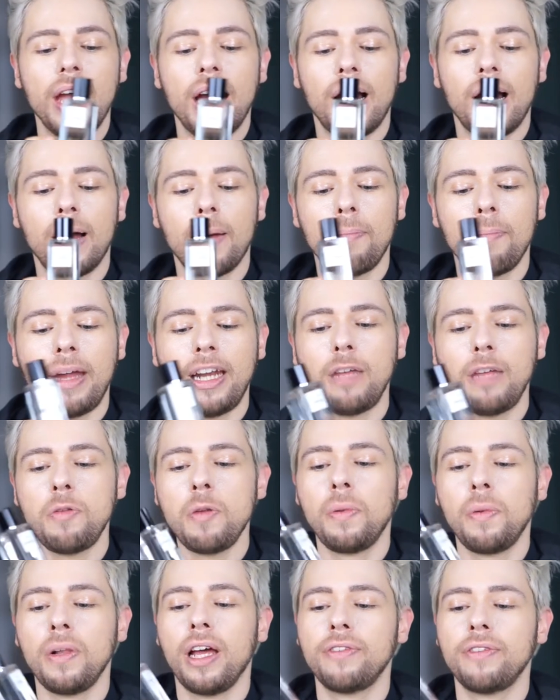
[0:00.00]
Uh, many
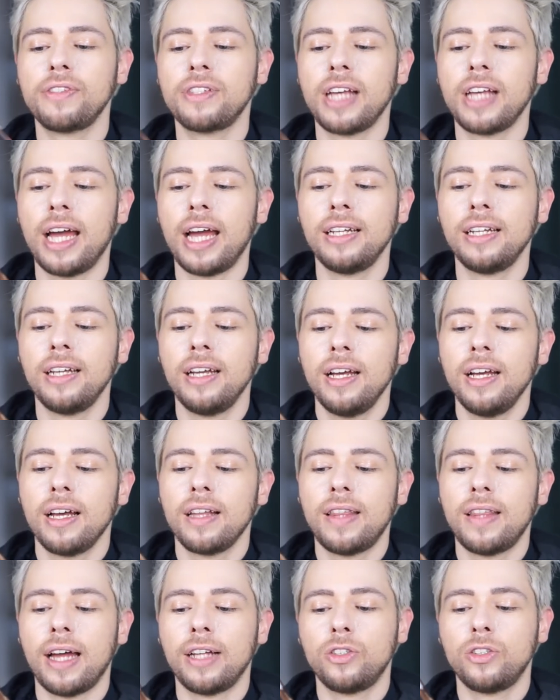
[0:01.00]
people have said
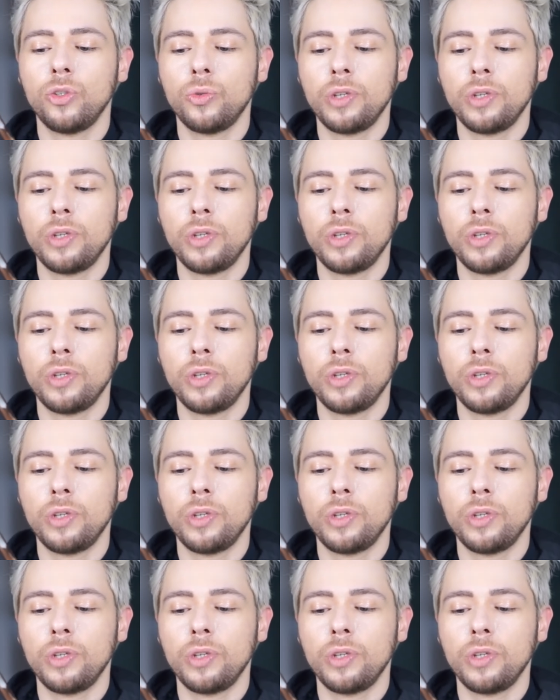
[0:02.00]
that do